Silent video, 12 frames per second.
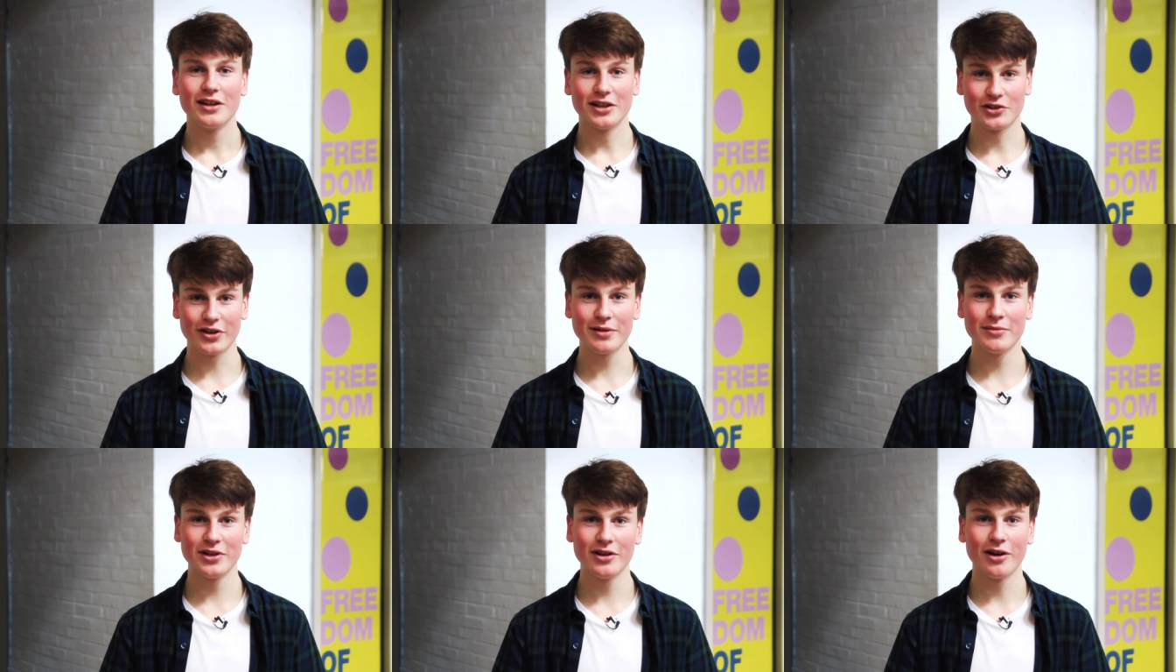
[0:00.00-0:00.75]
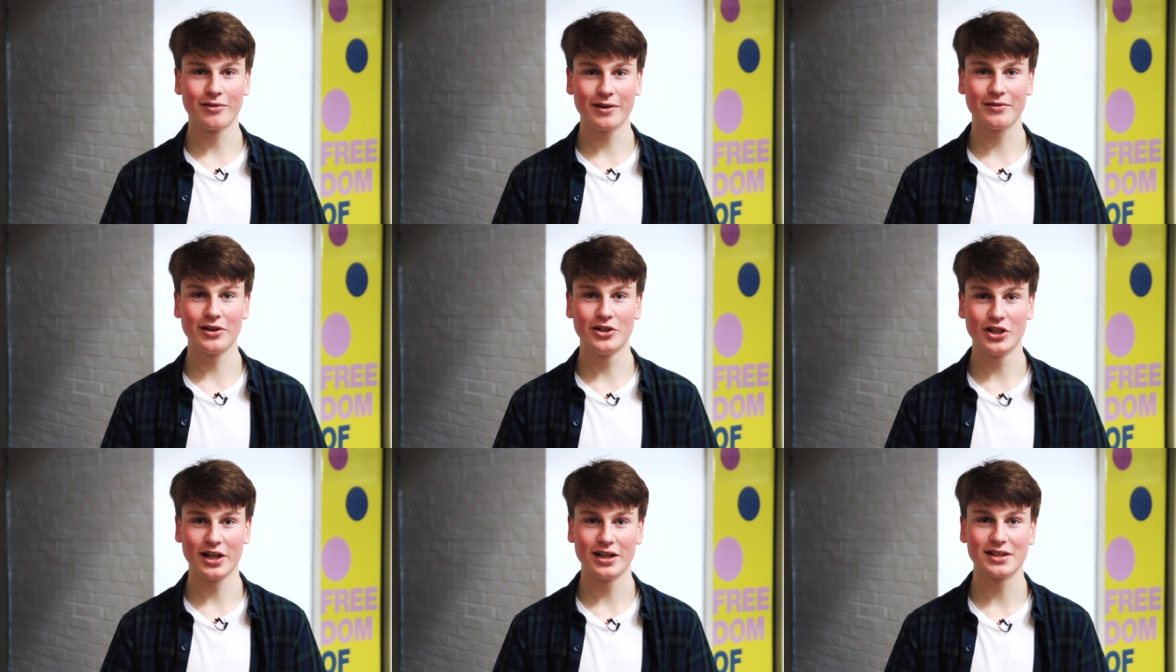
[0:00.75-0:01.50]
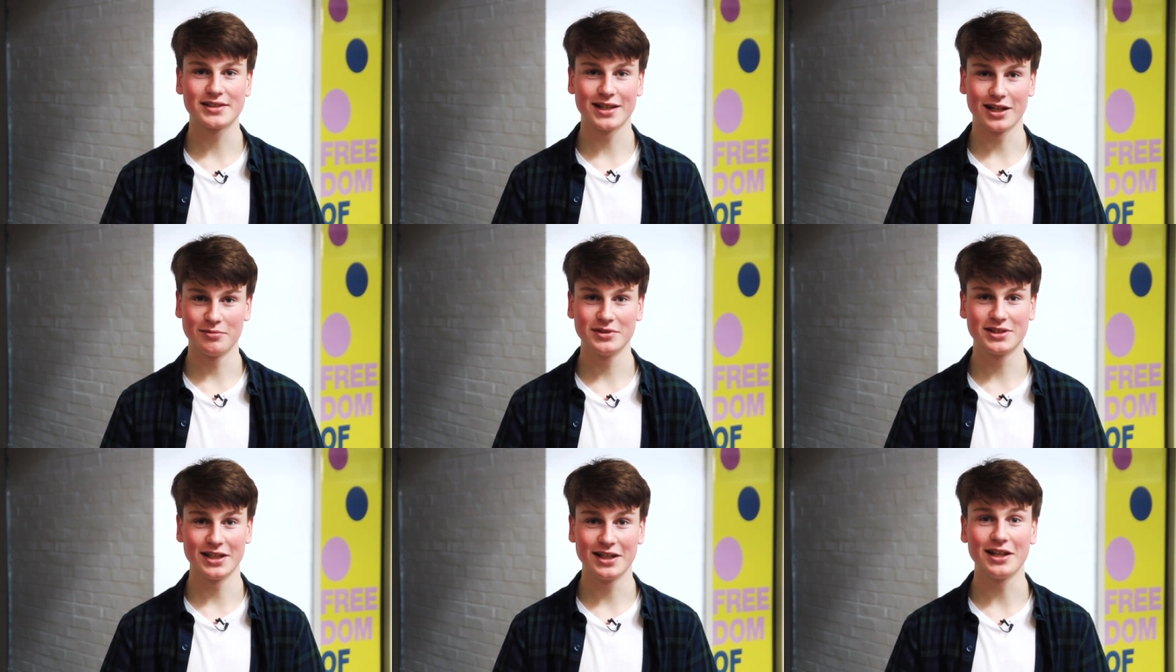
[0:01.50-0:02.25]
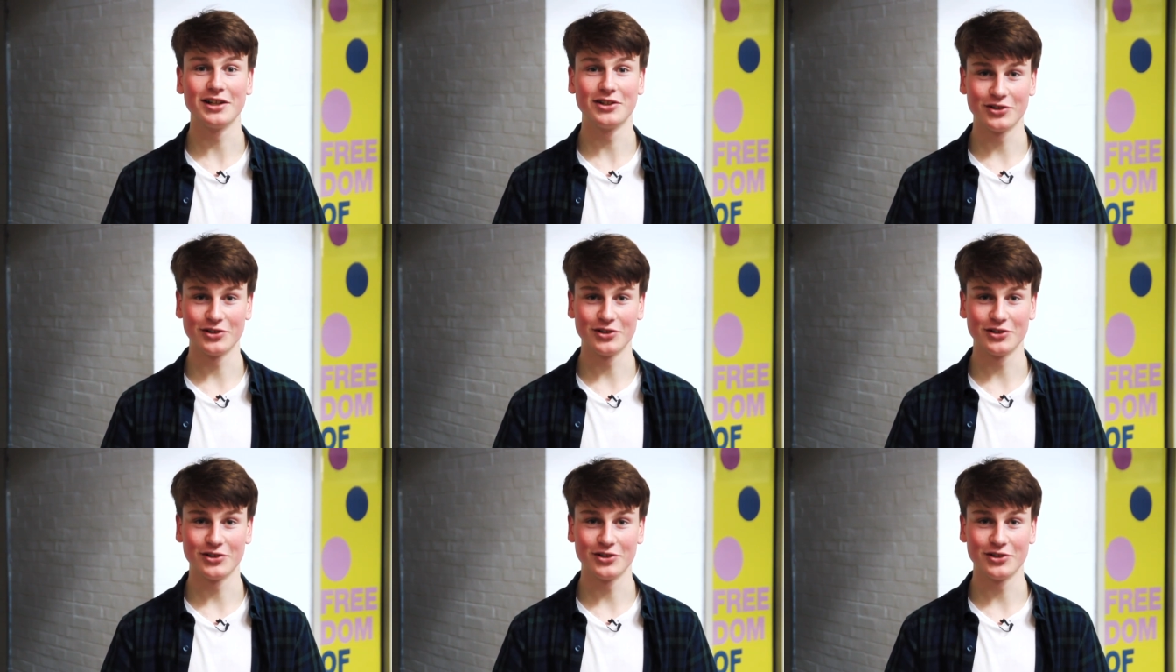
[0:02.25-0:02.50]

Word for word: the treatment of refugee and asylum seeking